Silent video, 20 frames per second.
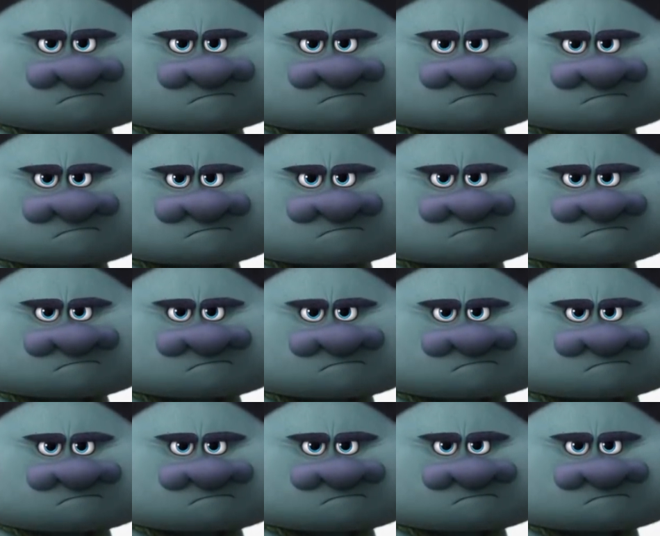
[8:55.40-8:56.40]

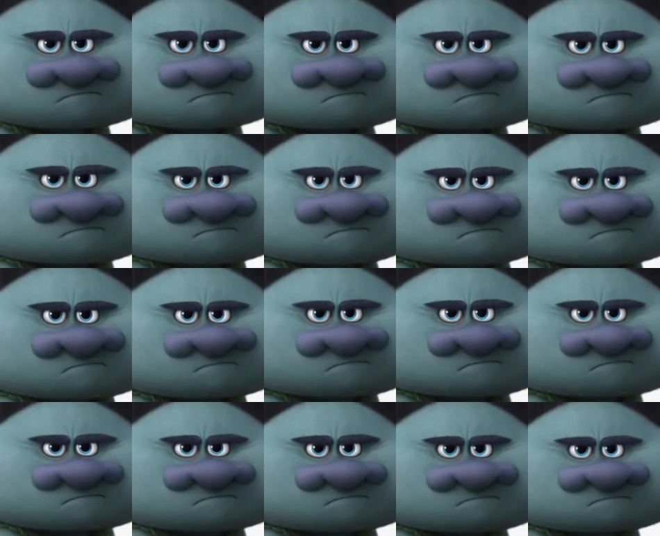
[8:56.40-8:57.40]

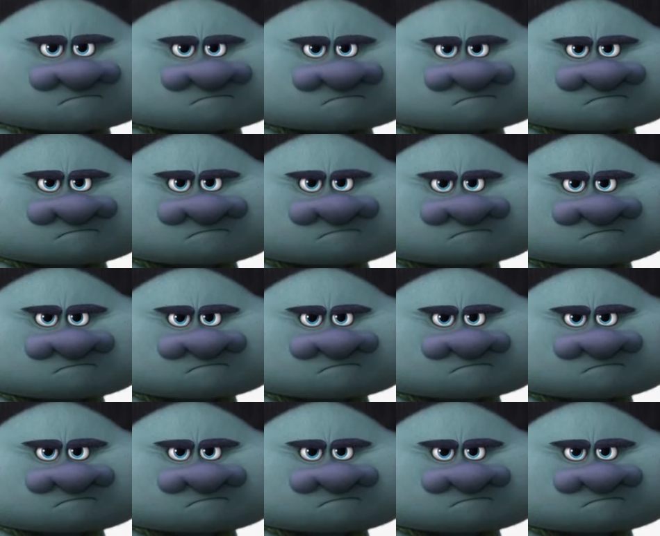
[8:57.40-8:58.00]
No one is speaking in this clip.